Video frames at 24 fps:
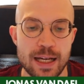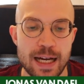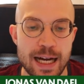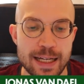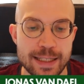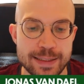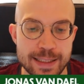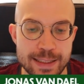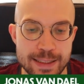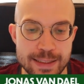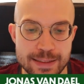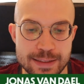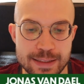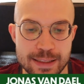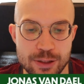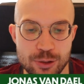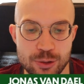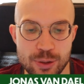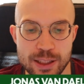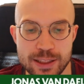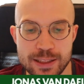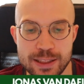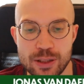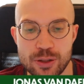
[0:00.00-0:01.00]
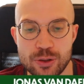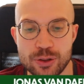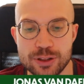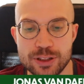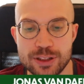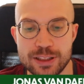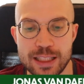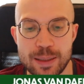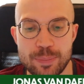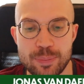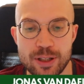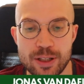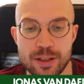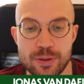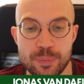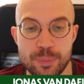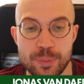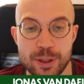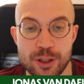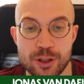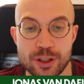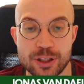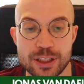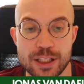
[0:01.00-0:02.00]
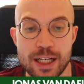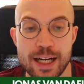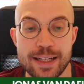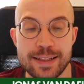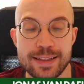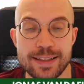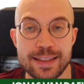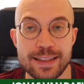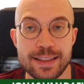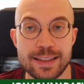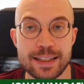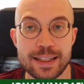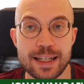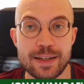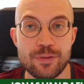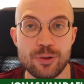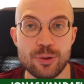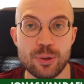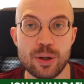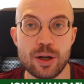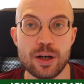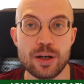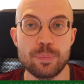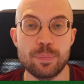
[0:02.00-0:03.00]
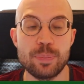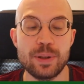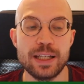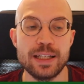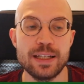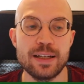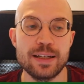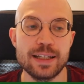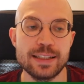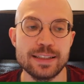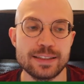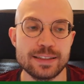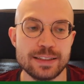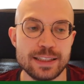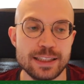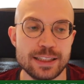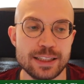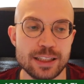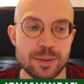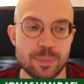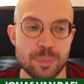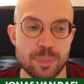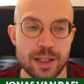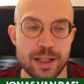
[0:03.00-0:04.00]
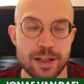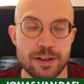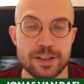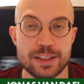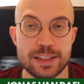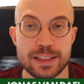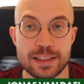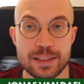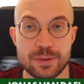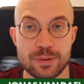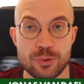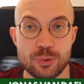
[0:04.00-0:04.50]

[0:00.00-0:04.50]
And that is an interesting concept, because I think if you are playing against decent players